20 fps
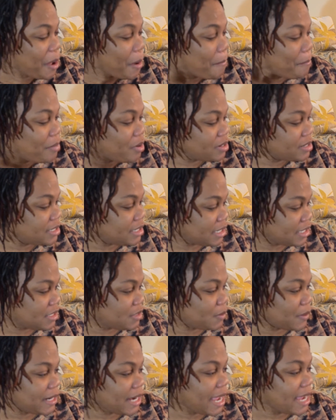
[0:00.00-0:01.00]
but this
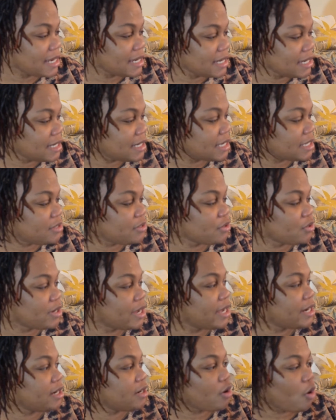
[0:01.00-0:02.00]
one I needed to
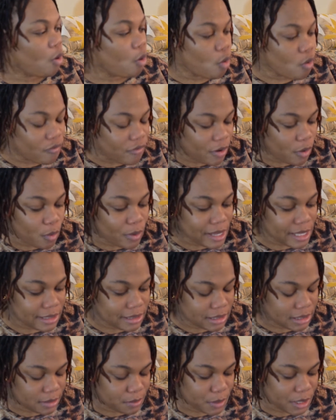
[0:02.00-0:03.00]
get it over with